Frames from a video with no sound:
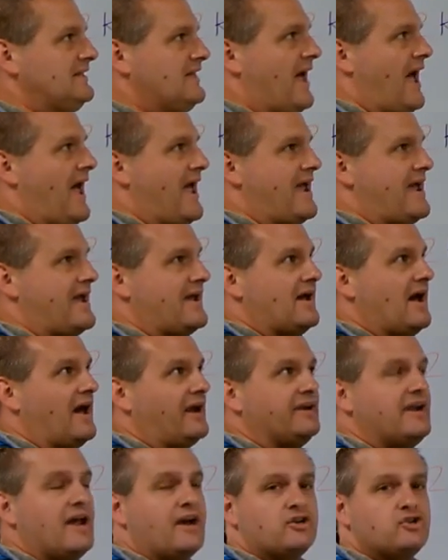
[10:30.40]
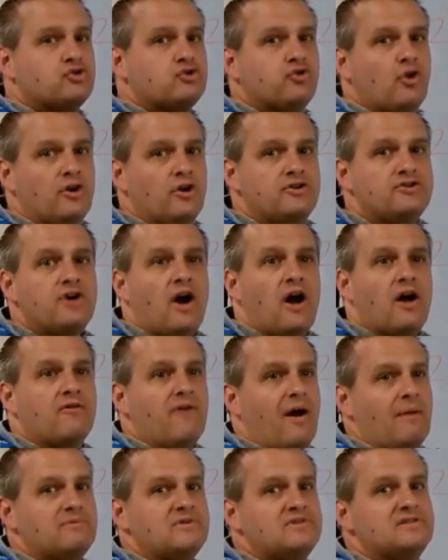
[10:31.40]
an electron
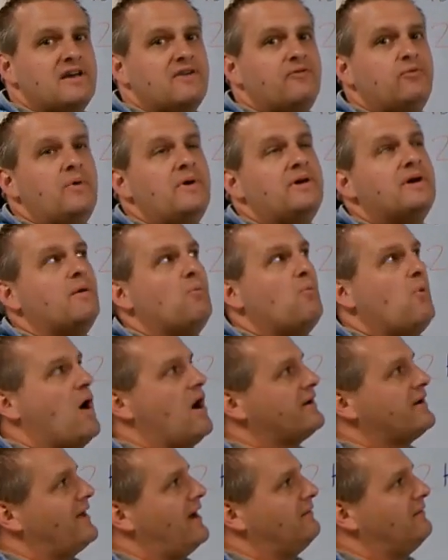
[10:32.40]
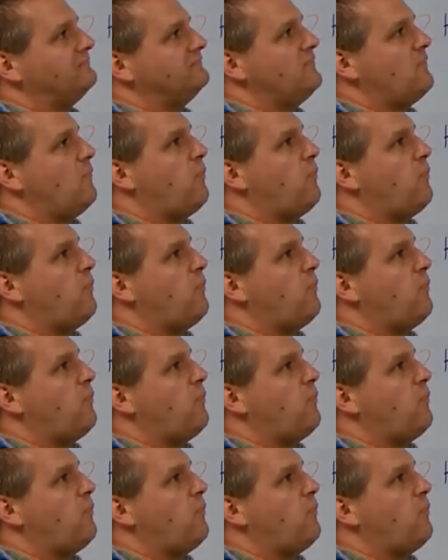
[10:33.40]
diagram to see if we can work out